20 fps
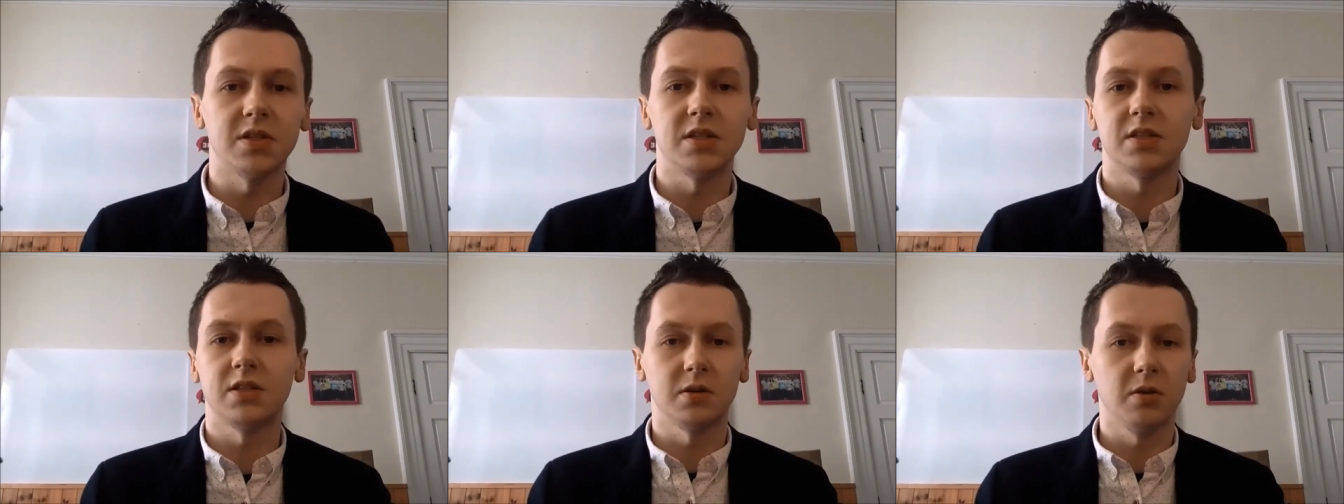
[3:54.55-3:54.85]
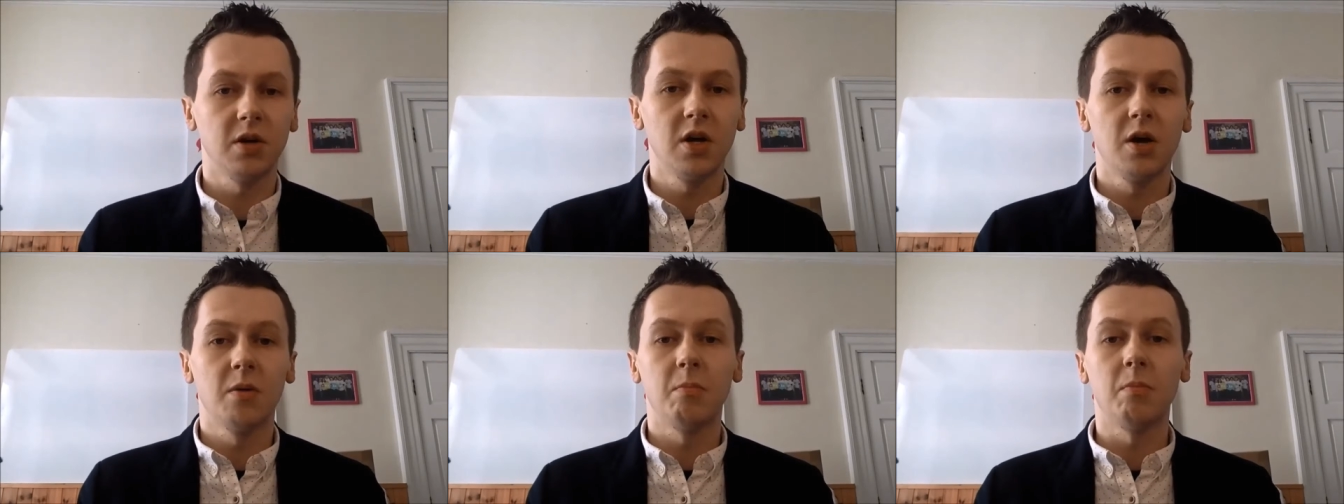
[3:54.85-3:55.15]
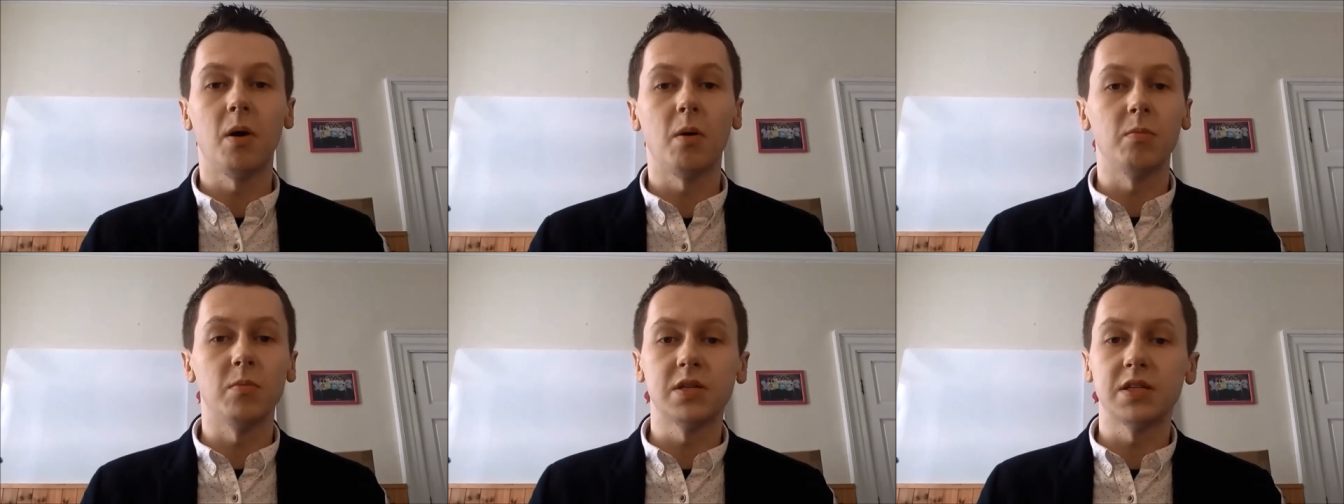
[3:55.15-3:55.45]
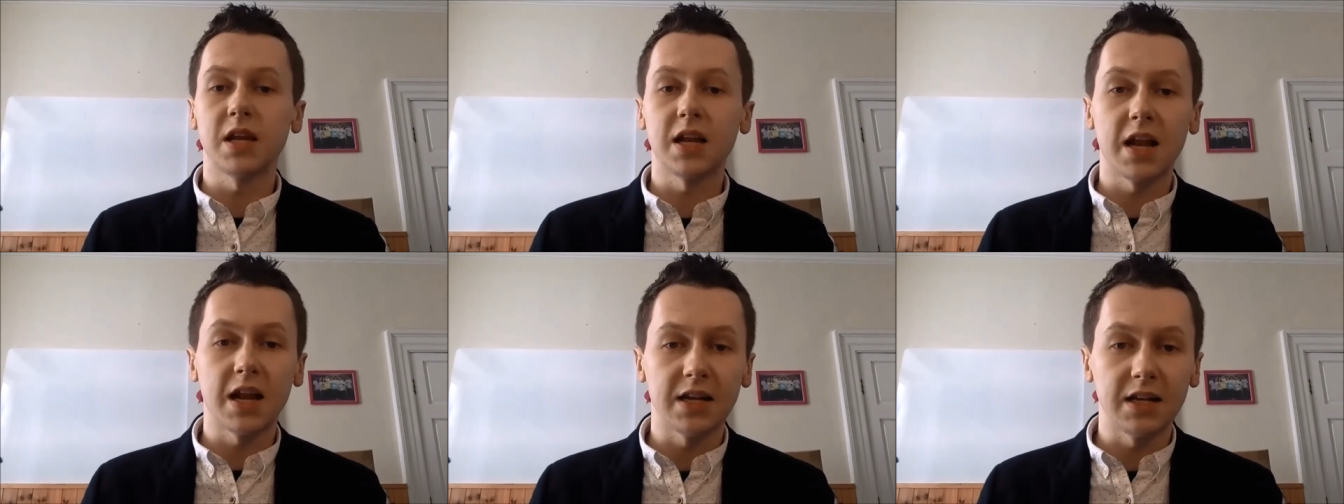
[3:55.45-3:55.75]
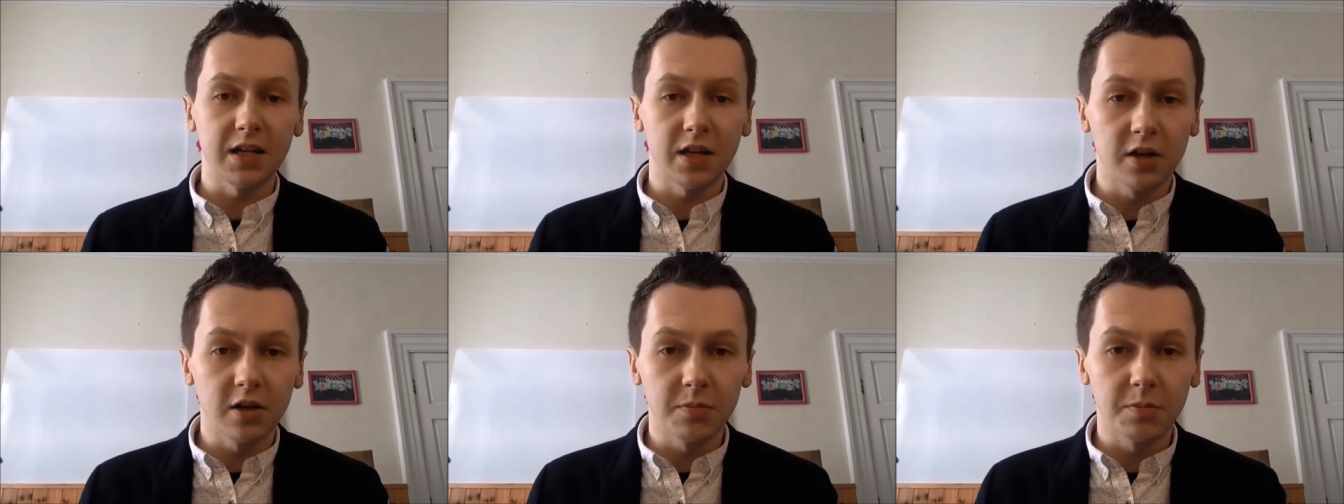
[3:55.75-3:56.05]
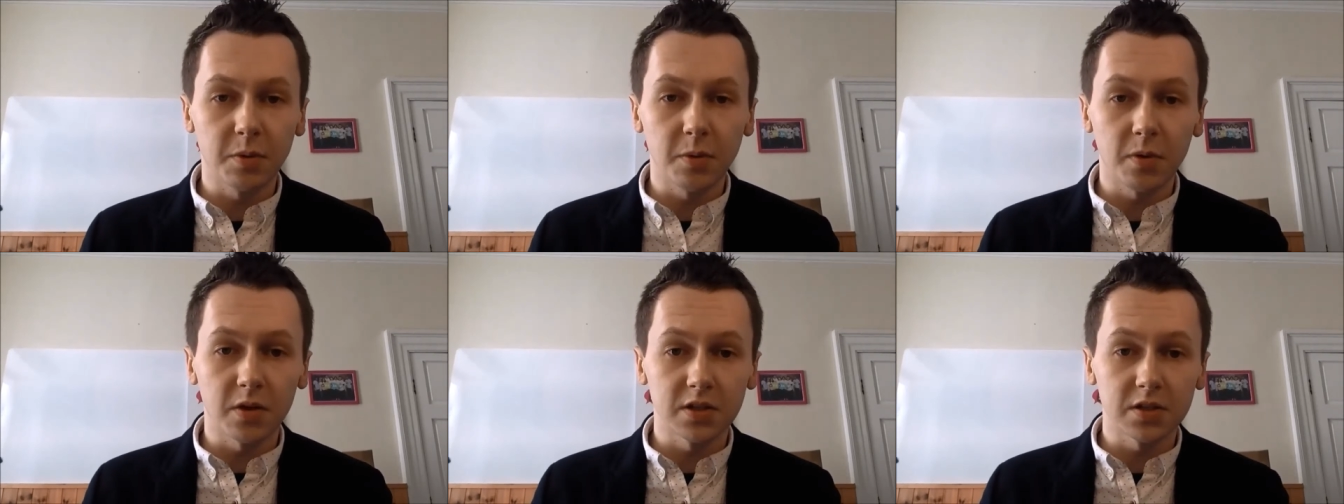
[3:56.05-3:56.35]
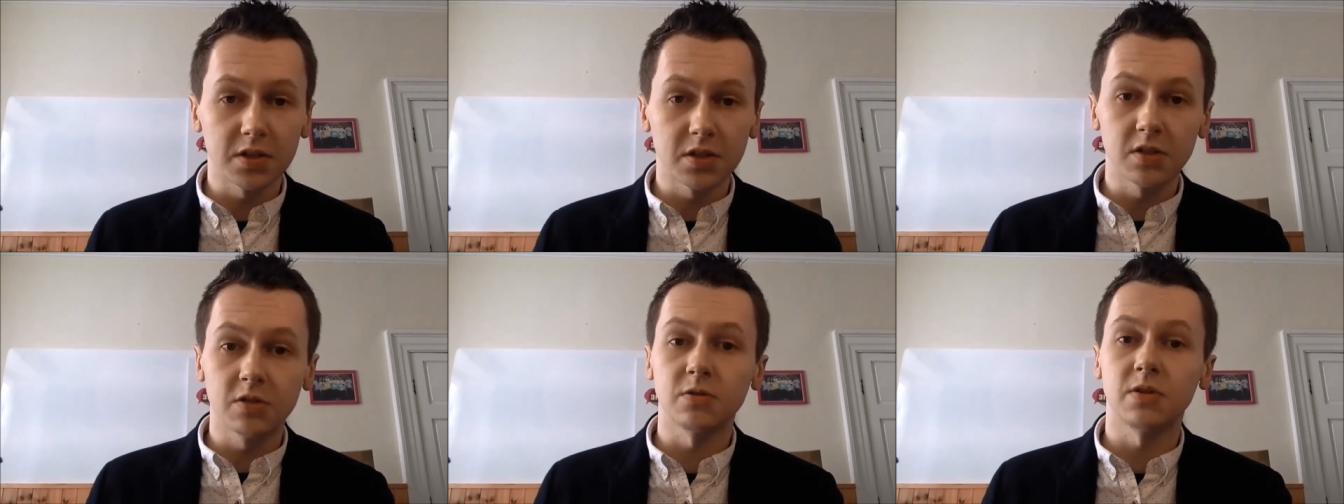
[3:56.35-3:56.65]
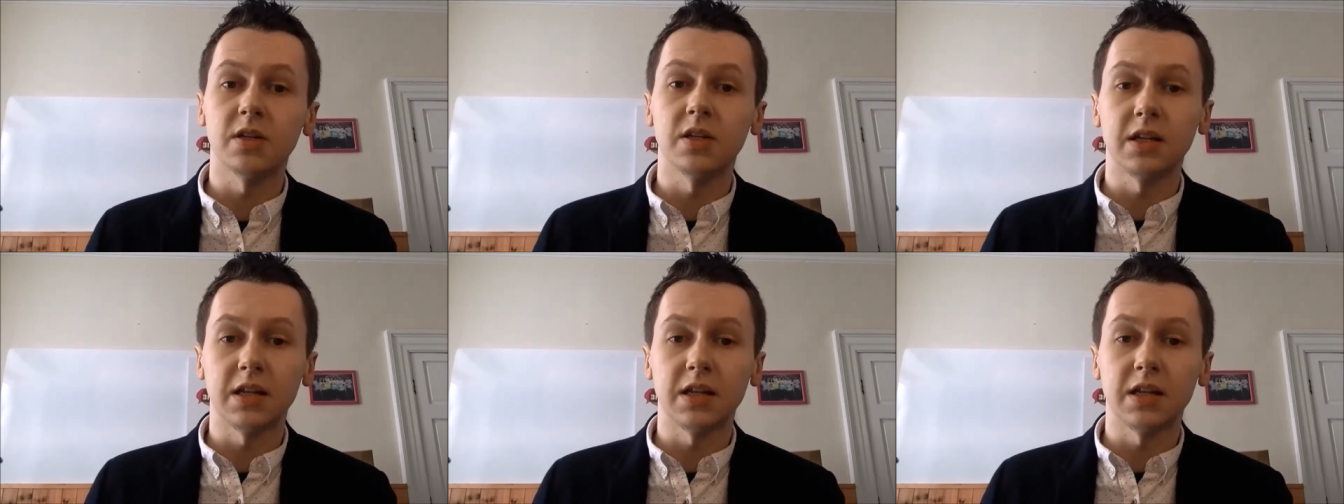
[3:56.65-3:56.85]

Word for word: So mom would tell any club I wanted to join,